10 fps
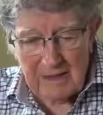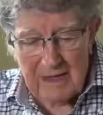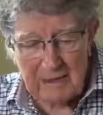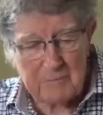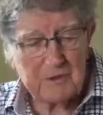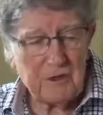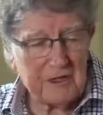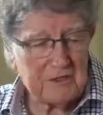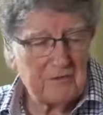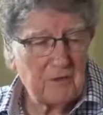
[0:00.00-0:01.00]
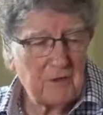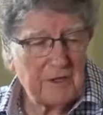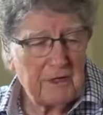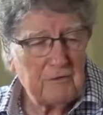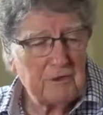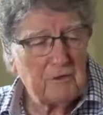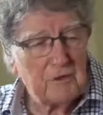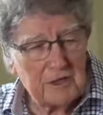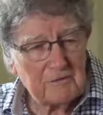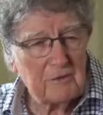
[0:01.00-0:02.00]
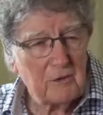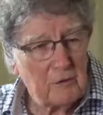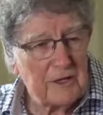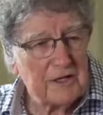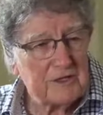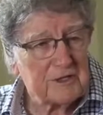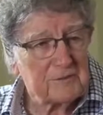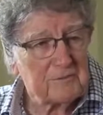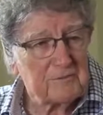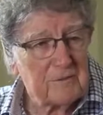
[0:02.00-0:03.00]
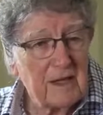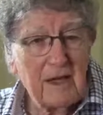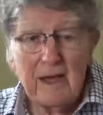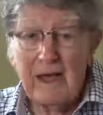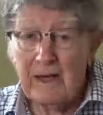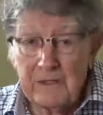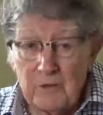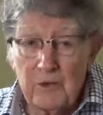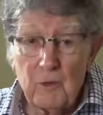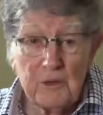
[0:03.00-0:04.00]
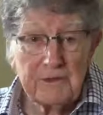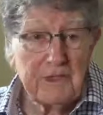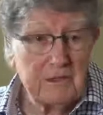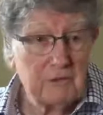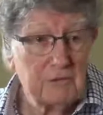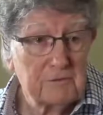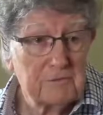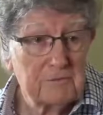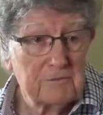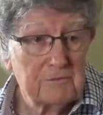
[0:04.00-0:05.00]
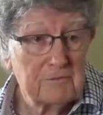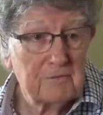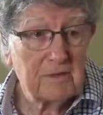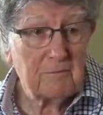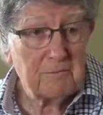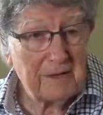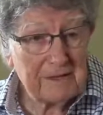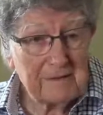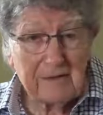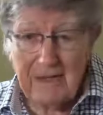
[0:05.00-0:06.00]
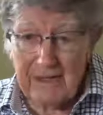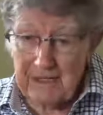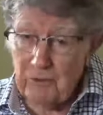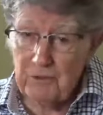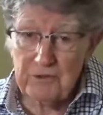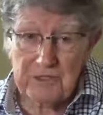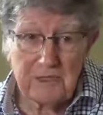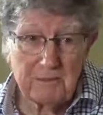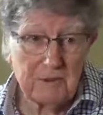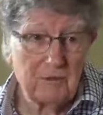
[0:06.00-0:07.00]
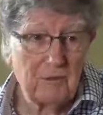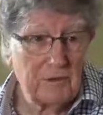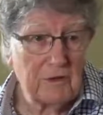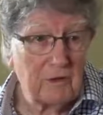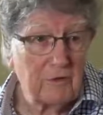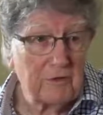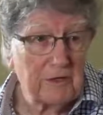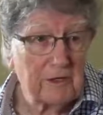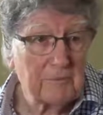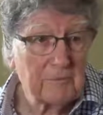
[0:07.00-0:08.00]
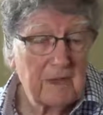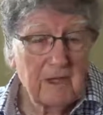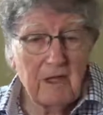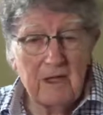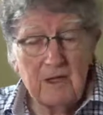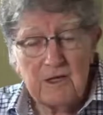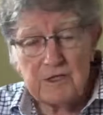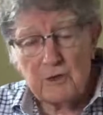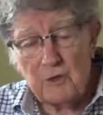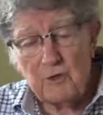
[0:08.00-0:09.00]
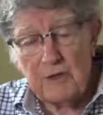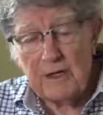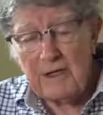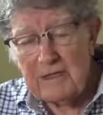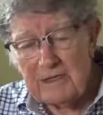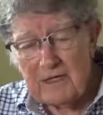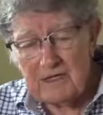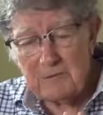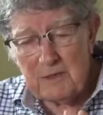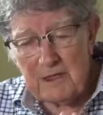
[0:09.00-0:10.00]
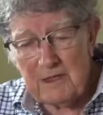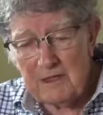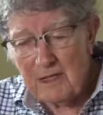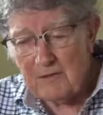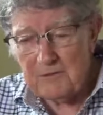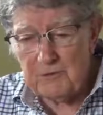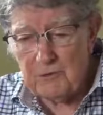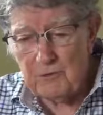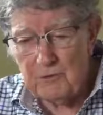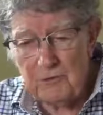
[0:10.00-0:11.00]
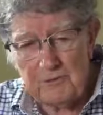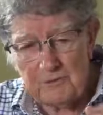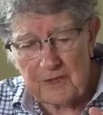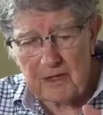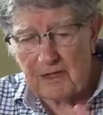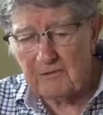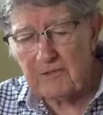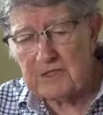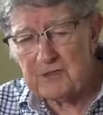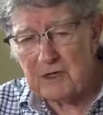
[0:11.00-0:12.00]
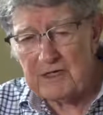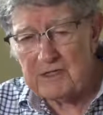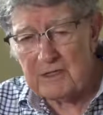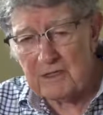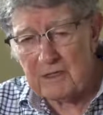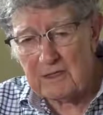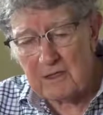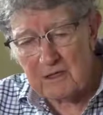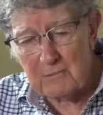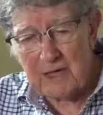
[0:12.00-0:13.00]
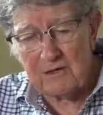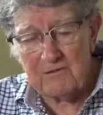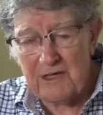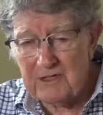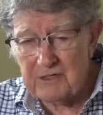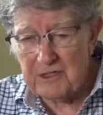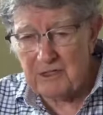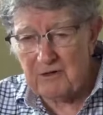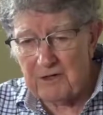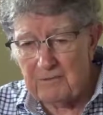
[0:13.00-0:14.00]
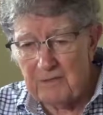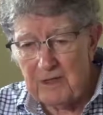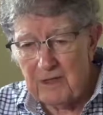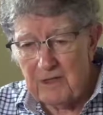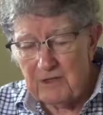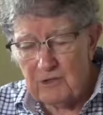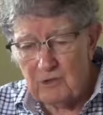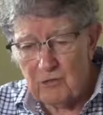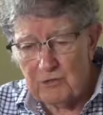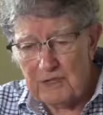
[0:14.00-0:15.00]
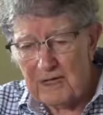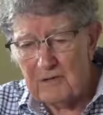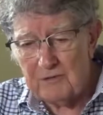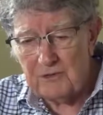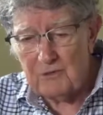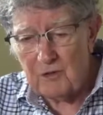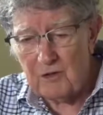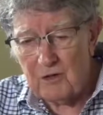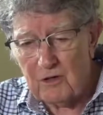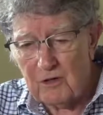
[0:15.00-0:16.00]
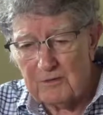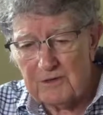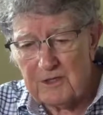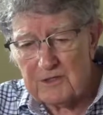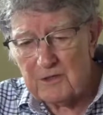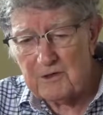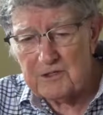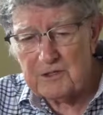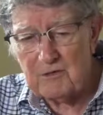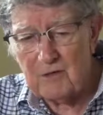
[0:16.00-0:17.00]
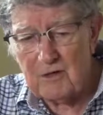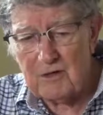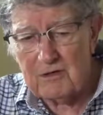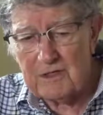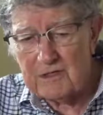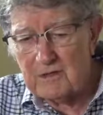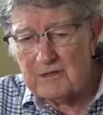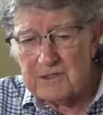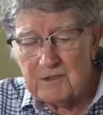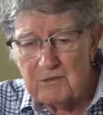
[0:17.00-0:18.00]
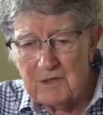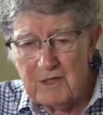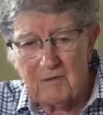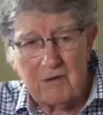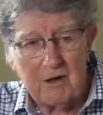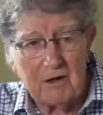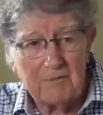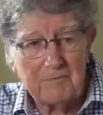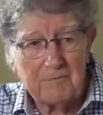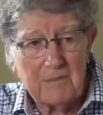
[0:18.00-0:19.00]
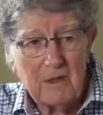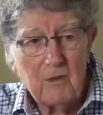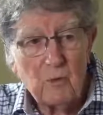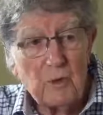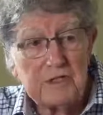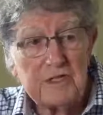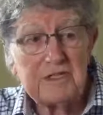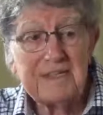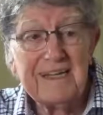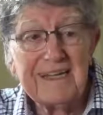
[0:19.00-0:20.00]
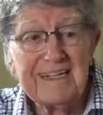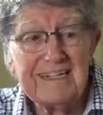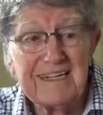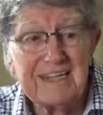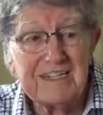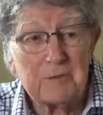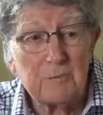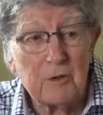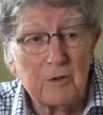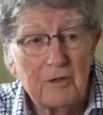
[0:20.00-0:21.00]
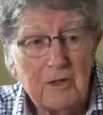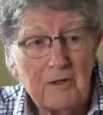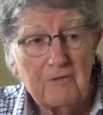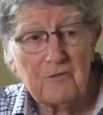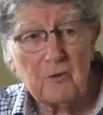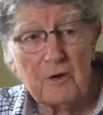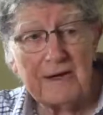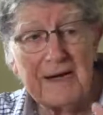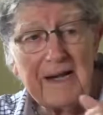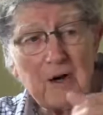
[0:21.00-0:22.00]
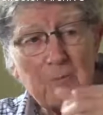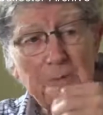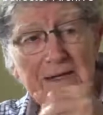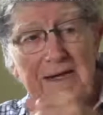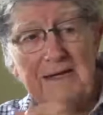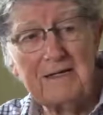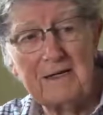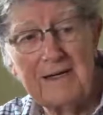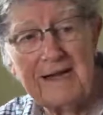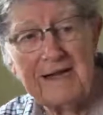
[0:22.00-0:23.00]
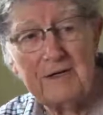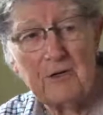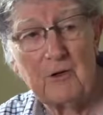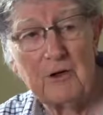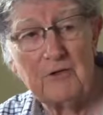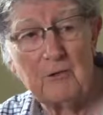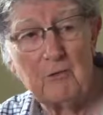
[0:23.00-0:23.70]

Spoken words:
I'm transferring into a different location. I don't know what they do, but I know there's something going on over here. So he takes me down through kind of a strange thing. You come out of engineering you go down through a hall that turns to a hall that turns to another hall, which is accessible for an airplane to land on the